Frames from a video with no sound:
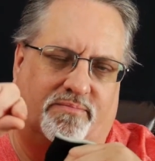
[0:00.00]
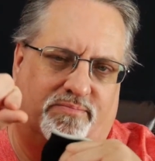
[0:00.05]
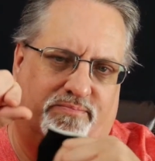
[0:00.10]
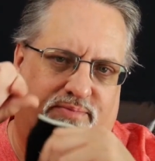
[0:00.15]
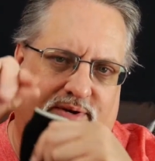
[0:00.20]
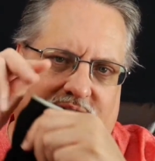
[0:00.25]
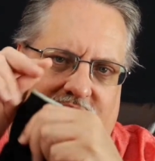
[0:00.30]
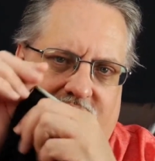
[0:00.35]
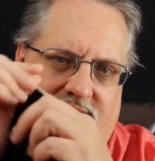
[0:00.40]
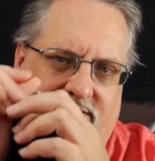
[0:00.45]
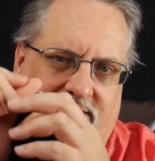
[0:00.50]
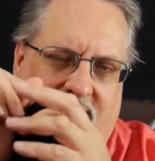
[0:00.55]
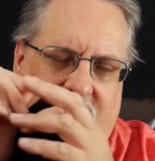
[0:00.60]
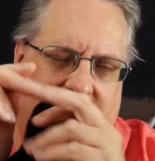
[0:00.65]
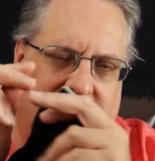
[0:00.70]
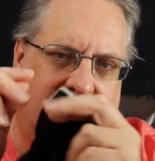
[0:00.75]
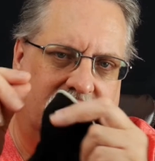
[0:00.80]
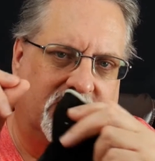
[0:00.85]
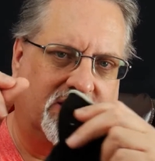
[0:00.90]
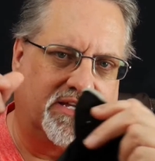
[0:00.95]
but it's
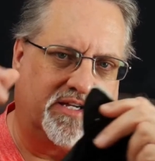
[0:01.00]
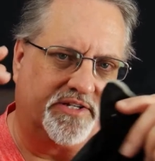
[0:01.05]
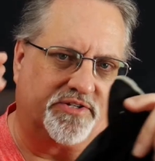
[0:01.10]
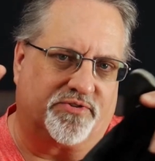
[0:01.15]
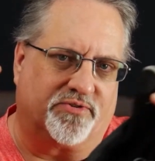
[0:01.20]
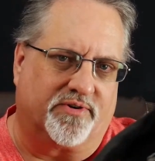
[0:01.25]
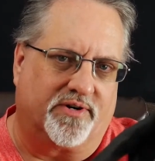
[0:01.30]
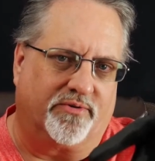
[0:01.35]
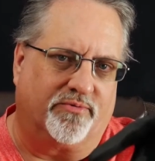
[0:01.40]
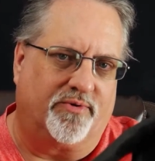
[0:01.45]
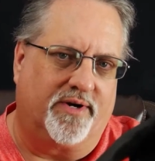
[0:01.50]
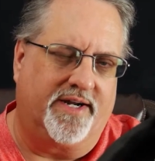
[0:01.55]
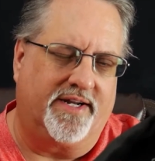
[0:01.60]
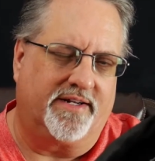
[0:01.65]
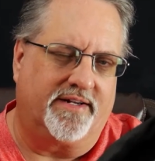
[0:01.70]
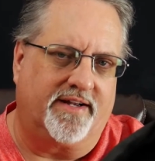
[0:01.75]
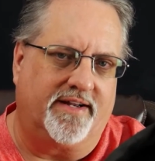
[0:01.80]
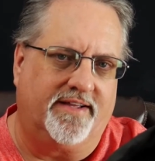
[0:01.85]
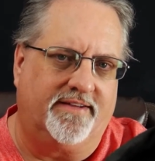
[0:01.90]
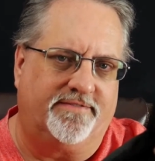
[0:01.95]
kind of like sort of
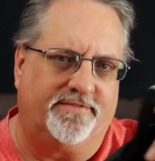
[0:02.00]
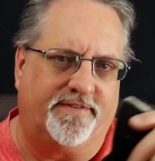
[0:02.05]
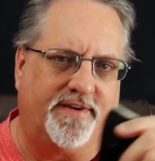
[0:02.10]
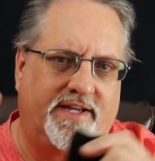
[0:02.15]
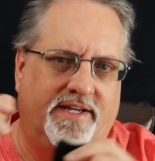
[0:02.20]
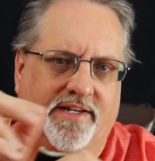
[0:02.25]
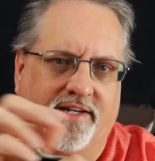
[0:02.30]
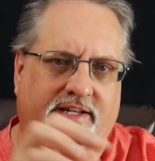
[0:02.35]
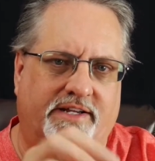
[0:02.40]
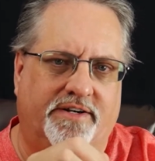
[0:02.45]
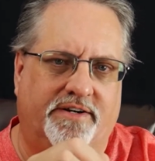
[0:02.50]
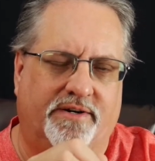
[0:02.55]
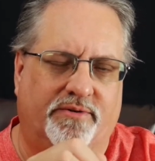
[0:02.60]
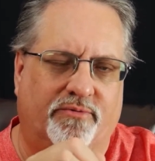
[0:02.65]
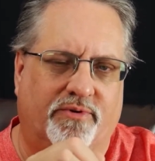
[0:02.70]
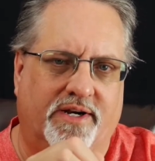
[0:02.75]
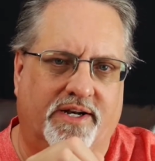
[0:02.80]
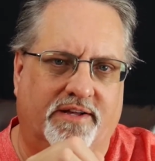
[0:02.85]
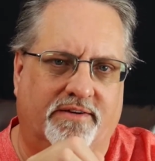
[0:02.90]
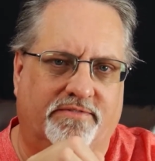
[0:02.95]
wrinkly feeling or
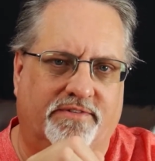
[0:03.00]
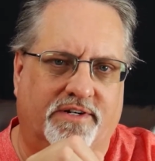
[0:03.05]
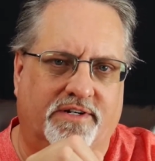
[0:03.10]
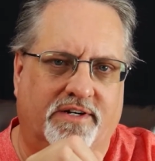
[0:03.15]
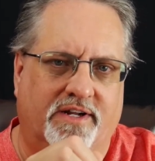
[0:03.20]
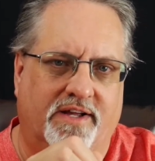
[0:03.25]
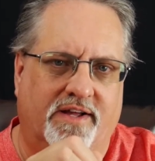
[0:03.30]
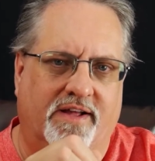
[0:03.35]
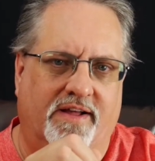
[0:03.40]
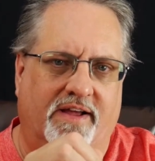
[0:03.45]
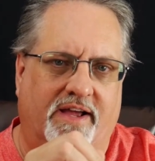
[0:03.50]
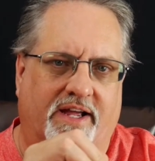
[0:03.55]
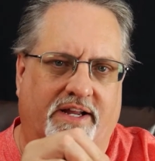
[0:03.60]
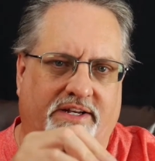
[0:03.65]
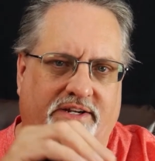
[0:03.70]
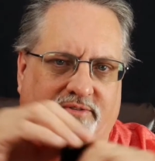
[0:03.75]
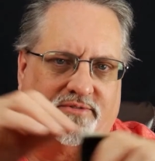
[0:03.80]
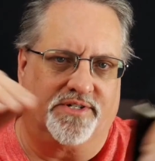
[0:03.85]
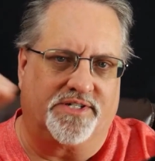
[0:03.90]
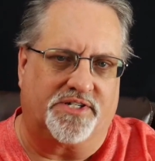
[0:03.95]
whatever, and
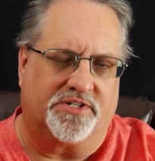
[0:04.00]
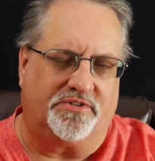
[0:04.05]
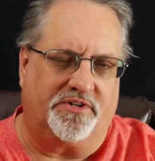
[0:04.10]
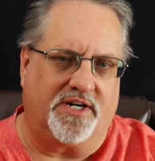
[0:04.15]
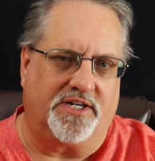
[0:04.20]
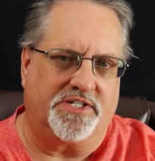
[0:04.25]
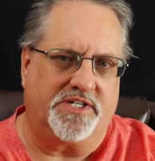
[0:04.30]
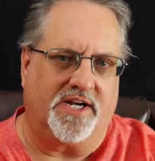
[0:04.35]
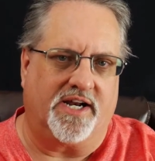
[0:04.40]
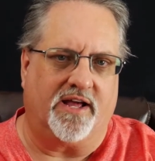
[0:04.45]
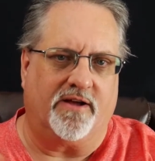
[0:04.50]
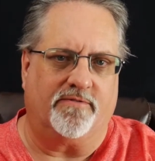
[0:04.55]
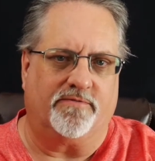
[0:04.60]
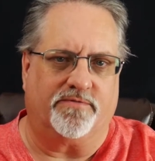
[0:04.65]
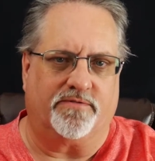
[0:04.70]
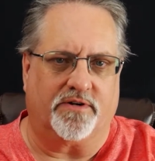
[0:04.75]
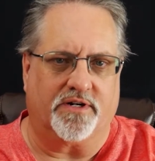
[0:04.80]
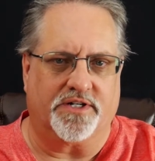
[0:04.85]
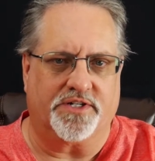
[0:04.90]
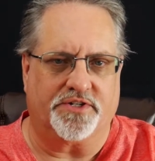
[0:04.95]
you would stretch it out
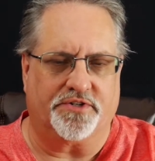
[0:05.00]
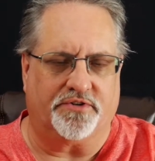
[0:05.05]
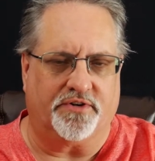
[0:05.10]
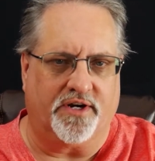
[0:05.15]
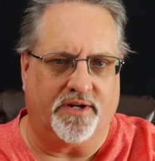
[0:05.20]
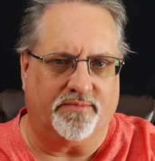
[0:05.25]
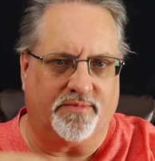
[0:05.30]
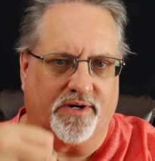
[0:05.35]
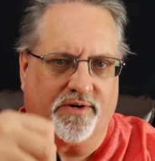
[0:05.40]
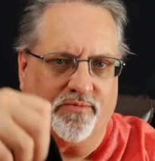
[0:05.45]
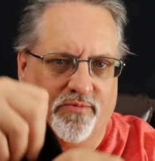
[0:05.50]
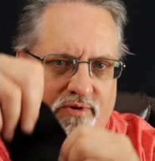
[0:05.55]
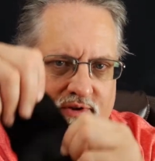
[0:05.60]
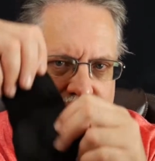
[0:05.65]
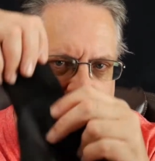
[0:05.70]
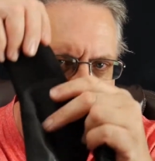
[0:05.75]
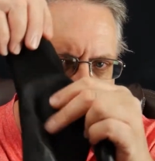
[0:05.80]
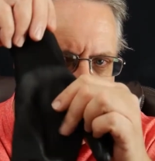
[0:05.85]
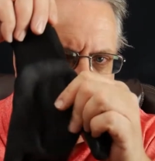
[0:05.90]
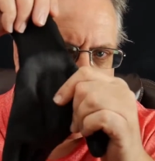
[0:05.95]
for a streamer. Well,
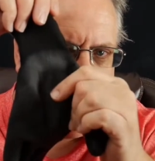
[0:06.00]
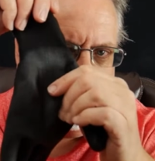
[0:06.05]
that's